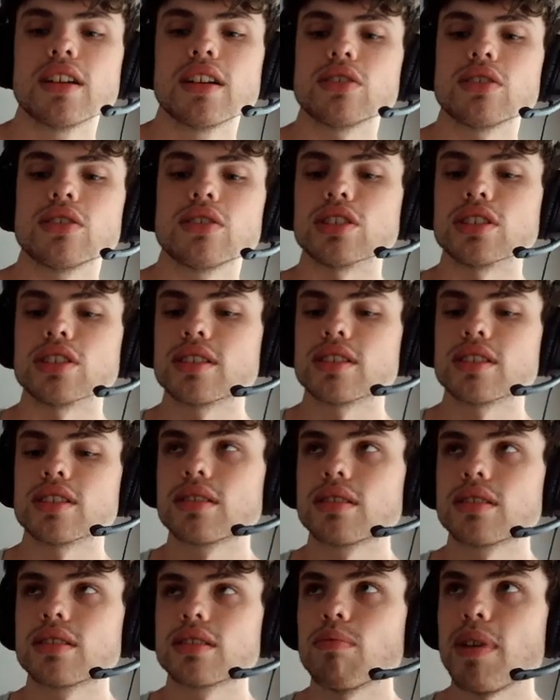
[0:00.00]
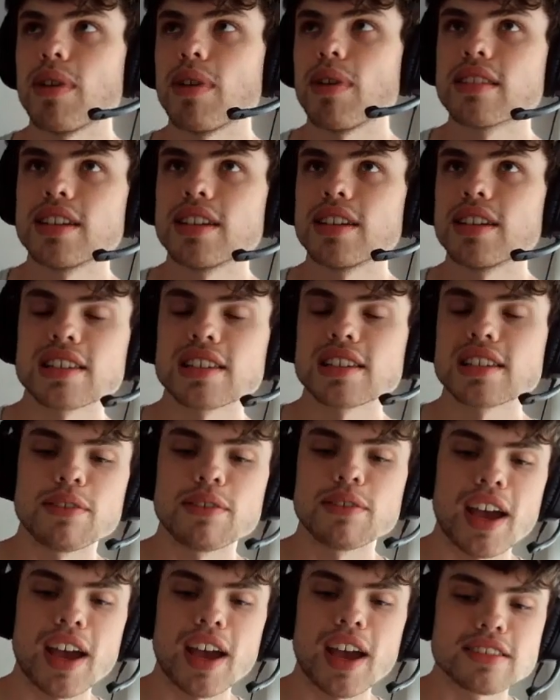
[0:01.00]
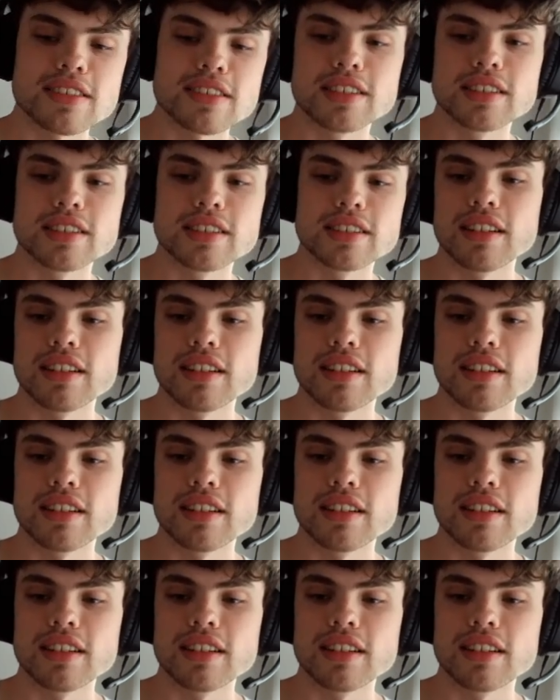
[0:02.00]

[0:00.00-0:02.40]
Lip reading: to just make the deck slightly faster,